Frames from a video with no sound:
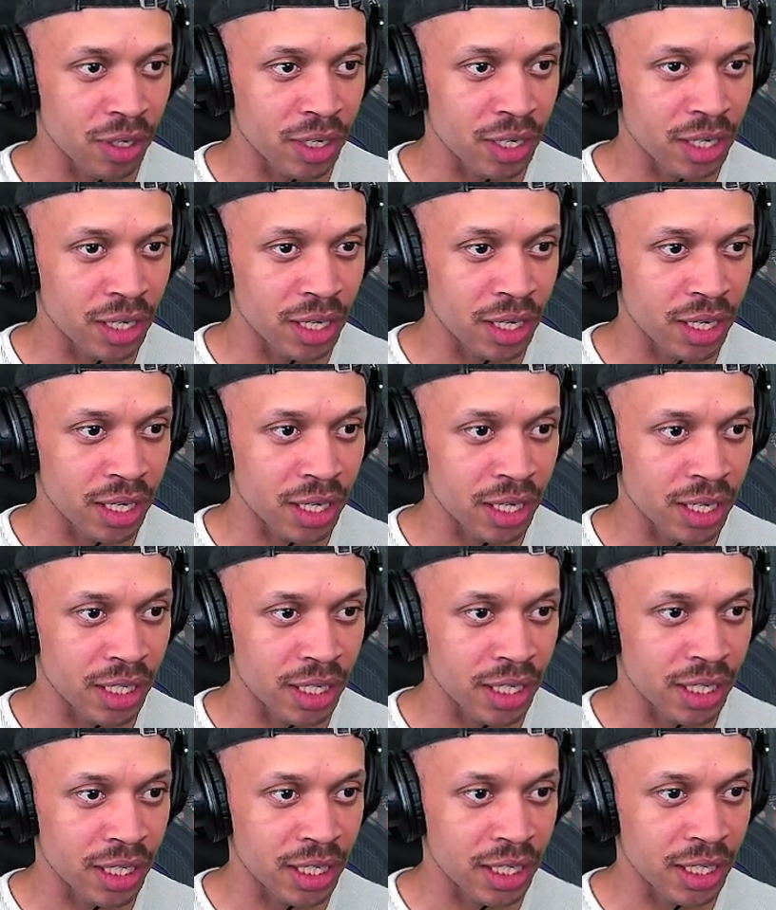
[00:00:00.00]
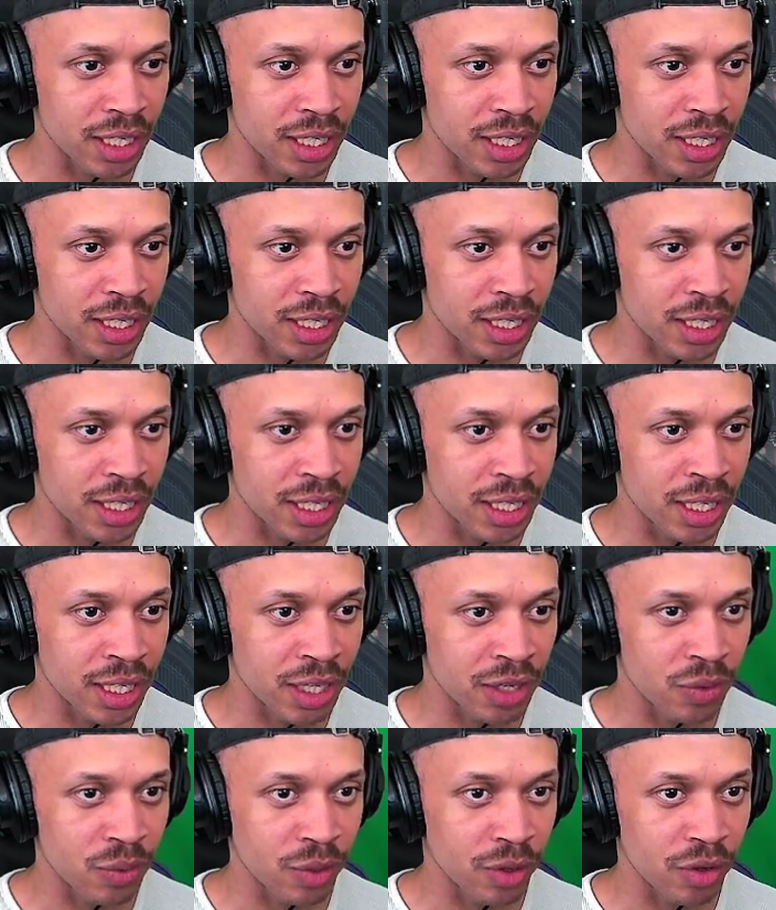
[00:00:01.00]
done
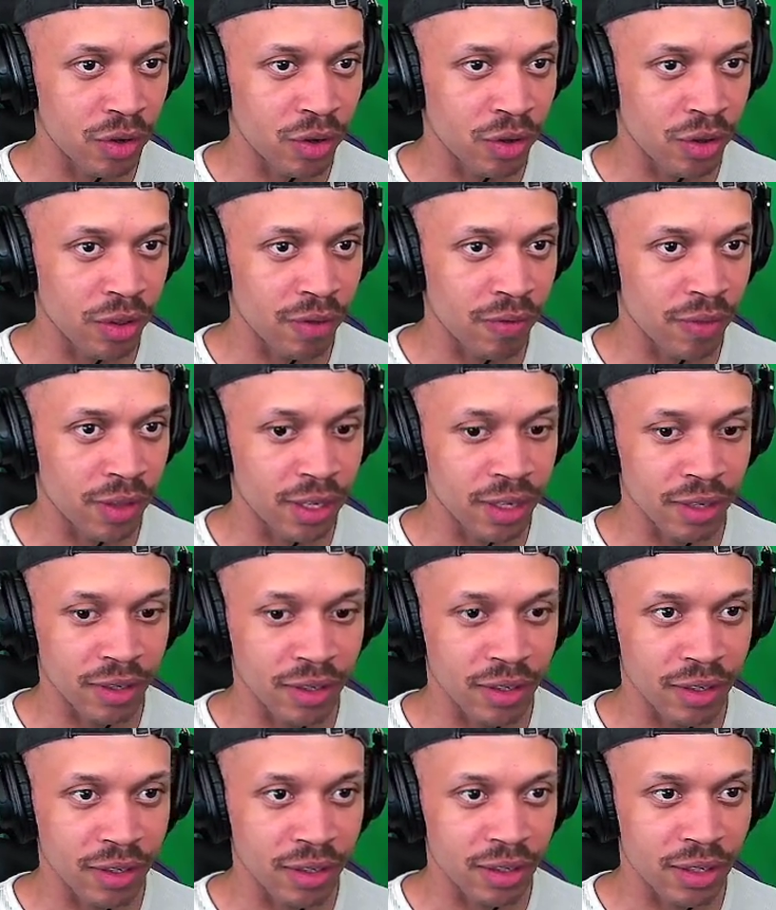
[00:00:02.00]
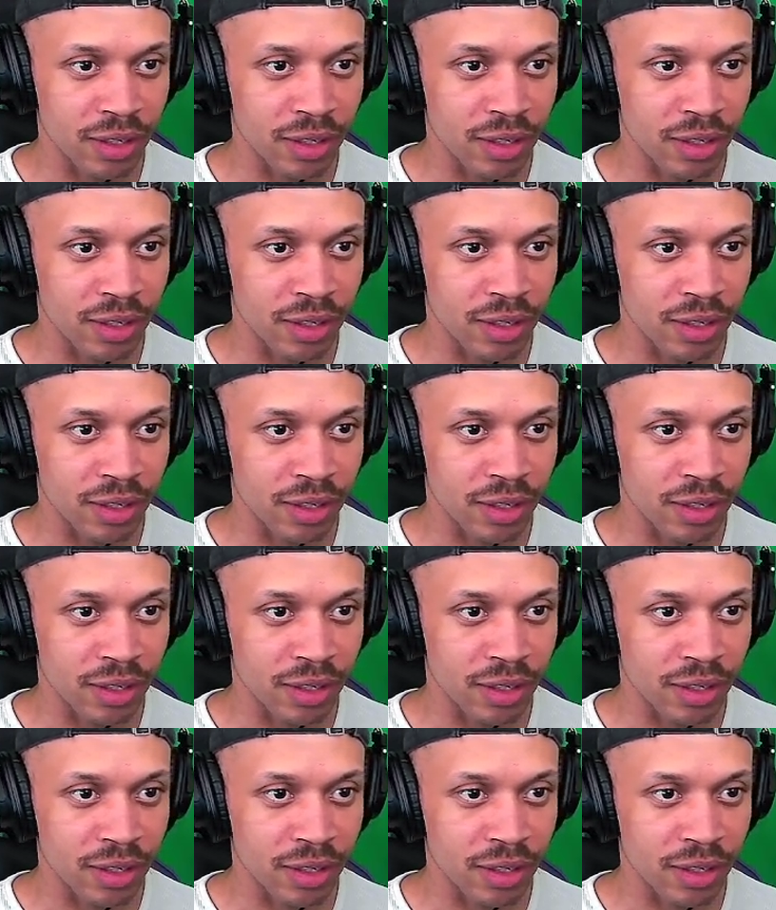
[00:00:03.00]
with all of this.